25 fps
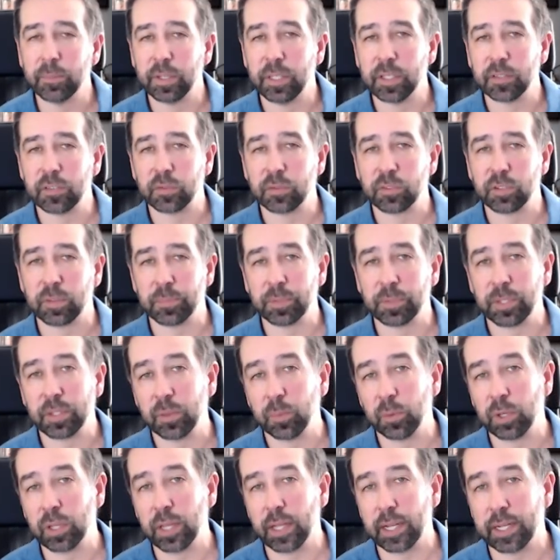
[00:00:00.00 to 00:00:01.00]
is something that
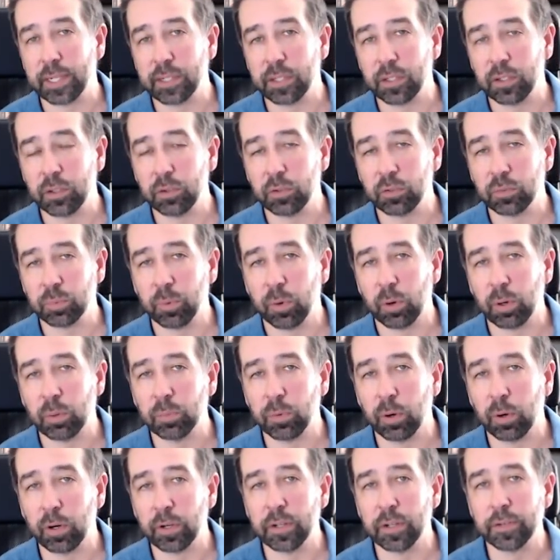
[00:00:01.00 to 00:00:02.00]
we like to use more and
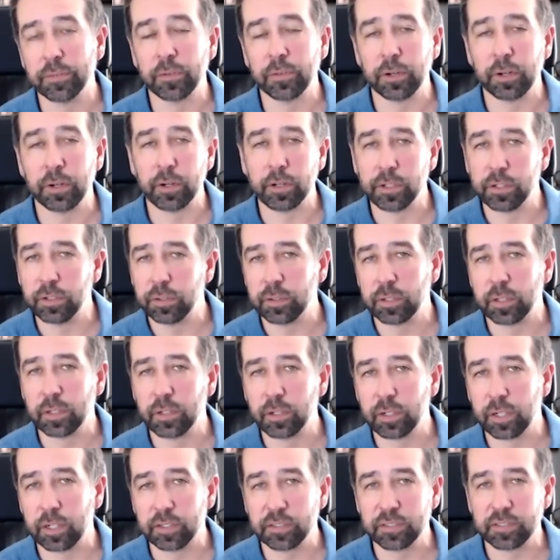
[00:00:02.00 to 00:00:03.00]
more in the footer. And
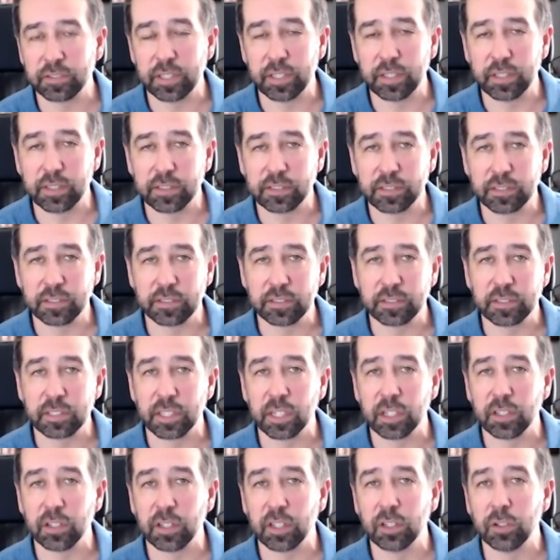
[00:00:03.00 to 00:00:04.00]
you're going to see this. This isn't
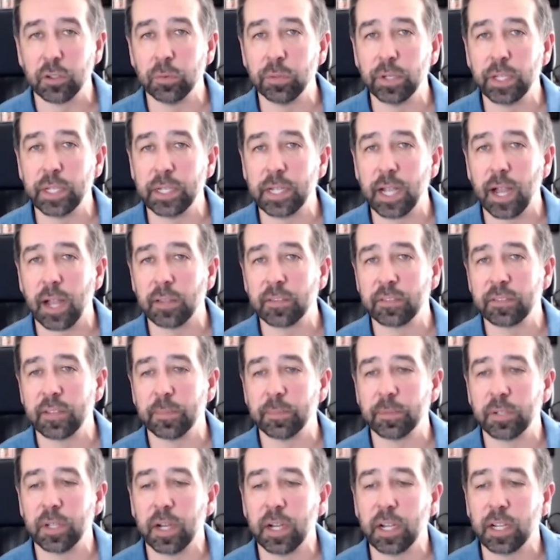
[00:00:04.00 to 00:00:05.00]
a unique
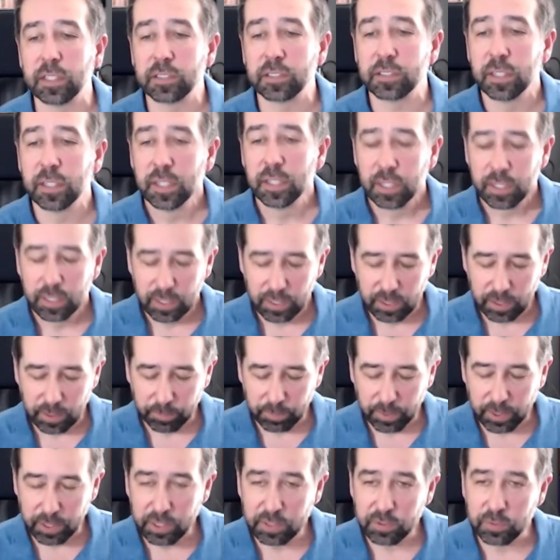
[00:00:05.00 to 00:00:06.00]
concept to us,
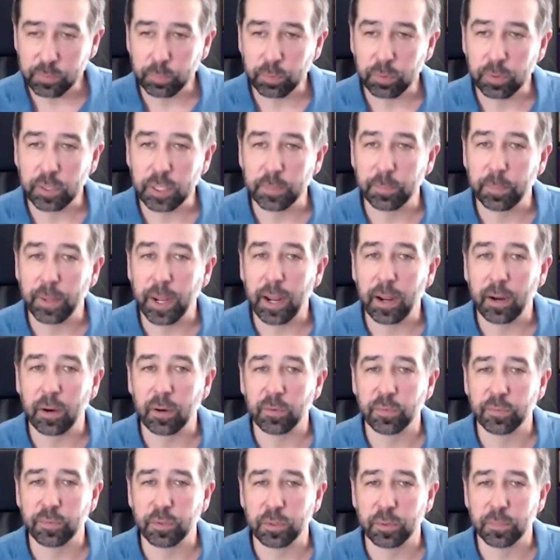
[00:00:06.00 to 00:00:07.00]
but it is pretty
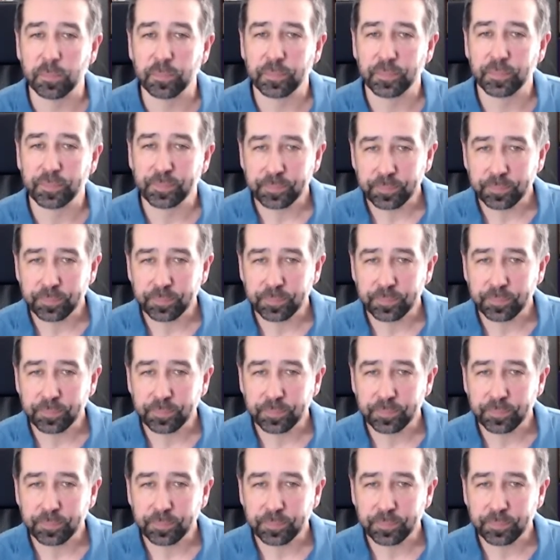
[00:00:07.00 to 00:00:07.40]
powerful.